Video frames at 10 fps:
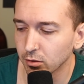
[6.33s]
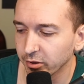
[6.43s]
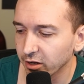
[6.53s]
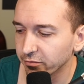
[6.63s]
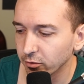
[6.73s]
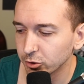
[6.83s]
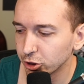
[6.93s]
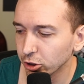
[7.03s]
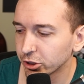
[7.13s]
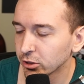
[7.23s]
Oh my god, phone.
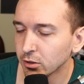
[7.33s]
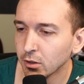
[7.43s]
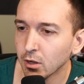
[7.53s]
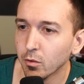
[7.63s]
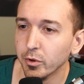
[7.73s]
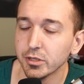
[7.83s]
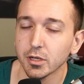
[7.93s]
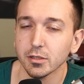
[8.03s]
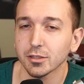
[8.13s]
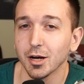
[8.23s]
Shush. We
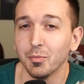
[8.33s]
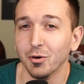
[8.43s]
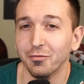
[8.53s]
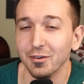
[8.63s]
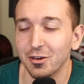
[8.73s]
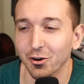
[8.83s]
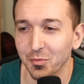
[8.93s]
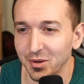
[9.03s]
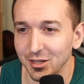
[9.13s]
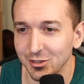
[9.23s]
discussed a couple of
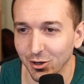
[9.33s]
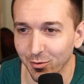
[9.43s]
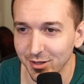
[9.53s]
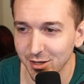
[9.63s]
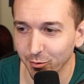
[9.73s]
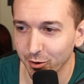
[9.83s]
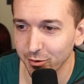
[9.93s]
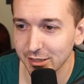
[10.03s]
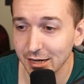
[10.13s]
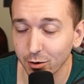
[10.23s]
European tournaments that were
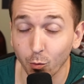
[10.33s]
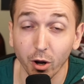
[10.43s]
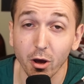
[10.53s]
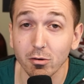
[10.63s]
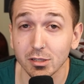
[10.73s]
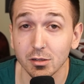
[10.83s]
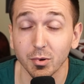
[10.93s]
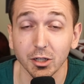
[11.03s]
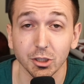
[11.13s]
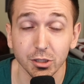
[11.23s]
going down. One hosted
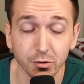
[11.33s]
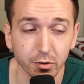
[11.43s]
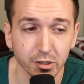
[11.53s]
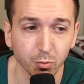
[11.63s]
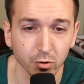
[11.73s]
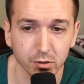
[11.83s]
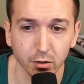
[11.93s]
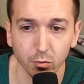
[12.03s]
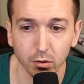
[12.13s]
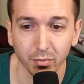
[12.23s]
by G2 Esports,
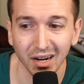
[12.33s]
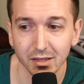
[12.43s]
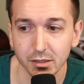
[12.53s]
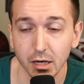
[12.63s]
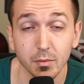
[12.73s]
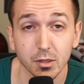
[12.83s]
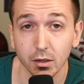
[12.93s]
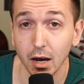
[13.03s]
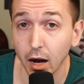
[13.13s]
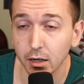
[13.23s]
another one by
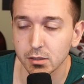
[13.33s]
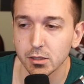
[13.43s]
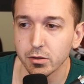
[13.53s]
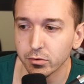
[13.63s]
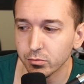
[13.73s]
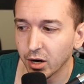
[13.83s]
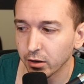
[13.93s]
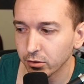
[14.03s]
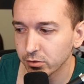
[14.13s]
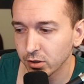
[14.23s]
Samsung Odyssey, their new
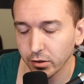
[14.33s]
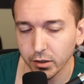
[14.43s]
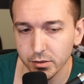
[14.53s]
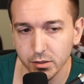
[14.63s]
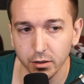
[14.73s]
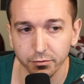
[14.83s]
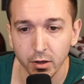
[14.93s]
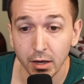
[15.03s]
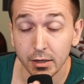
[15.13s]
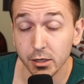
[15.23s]
monitors, all that kind of stuff.
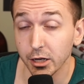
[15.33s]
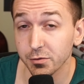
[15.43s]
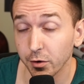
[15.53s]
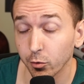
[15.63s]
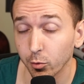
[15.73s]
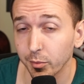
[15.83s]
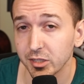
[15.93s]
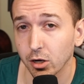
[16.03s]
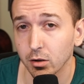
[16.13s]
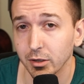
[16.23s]
Today's video, we're going to be
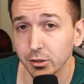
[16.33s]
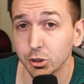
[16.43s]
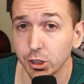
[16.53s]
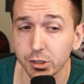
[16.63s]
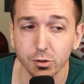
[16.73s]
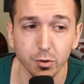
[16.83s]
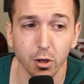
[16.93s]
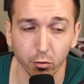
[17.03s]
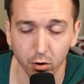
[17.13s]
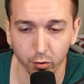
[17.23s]
talking about the G2
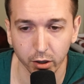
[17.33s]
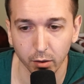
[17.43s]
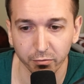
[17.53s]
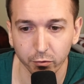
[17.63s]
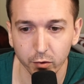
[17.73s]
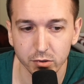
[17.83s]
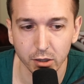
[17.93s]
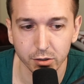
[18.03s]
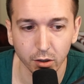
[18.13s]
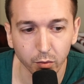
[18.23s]
Eurocup. For those
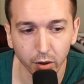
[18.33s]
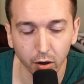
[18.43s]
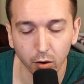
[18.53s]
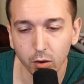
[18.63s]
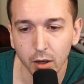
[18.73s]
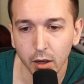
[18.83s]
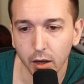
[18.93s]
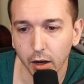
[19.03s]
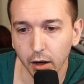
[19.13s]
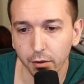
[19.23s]
that don't know,
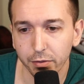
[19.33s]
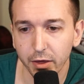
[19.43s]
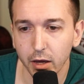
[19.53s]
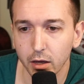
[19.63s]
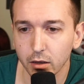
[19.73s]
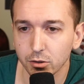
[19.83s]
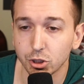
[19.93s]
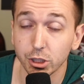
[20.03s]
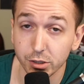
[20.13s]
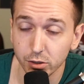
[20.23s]

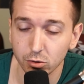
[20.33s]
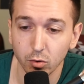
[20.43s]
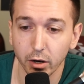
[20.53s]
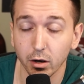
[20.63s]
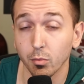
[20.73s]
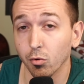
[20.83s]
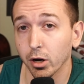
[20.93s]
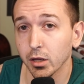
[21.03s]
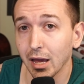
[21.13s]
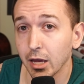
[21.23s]
G2 ended up
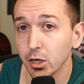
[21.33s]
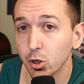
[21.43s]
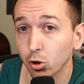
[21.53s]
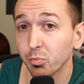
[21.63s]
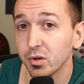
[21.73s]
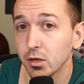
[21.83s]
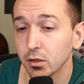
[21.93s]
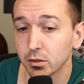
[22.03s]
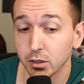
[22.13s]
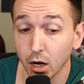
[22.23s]
running a
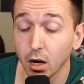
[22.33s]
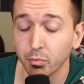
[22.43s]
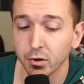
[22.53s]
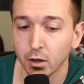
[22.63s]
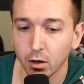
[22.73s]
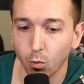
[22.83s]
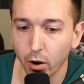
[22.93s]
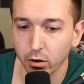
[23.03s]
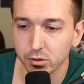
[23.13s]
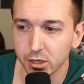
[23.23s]
European Cup
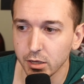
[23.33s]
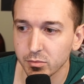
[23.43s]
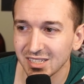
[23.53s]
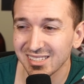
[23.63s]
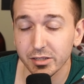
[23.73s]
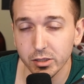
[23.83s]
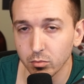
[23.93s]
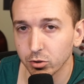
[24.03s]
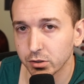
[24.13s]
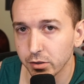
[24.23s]
where teams
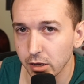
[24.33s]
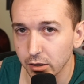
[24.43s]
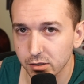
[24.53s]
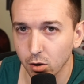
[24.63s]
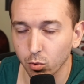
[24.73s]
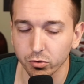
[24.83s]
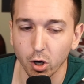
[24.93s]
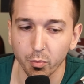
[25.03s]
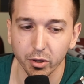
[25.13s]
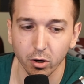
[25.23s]
similar to the Intel World
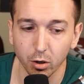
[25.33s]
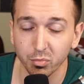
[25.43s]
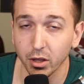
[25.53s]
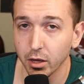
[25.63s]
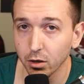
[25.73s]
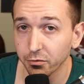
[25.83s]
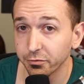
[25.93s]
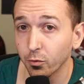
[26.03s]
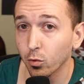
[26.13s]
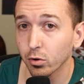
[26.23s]
Open are playing
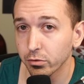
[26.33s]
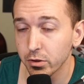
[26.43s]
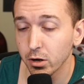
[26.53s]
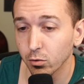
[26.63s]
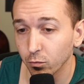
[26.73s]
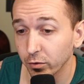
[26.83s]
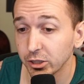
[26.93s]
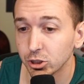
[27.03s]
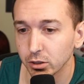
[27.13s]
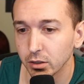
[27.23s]
for their
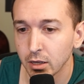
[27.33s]
region.